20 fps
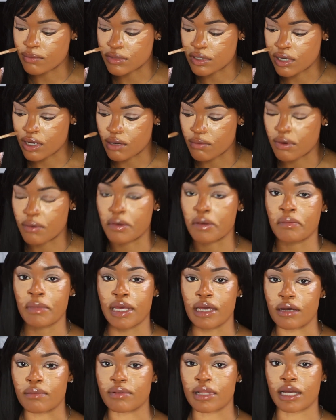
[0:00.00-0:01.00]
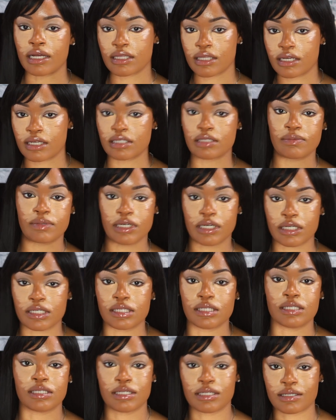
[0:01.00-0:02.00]
I'm talking about my makeup like this
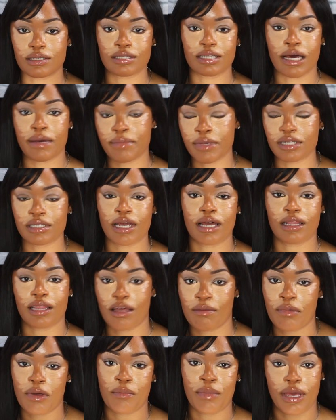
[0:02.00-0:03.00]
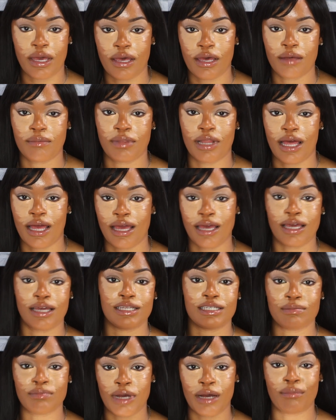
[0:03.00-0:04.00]
because this is how much I love my makeup. Like,
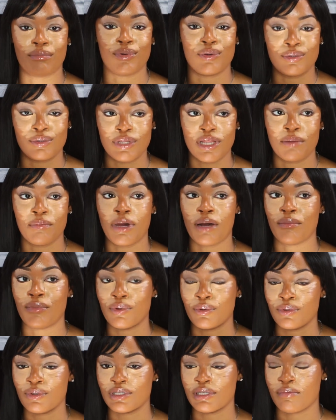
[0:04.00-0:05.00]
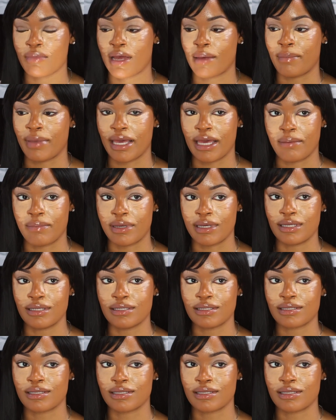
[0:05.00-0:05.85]
it's my boo. They're my boos and my babies.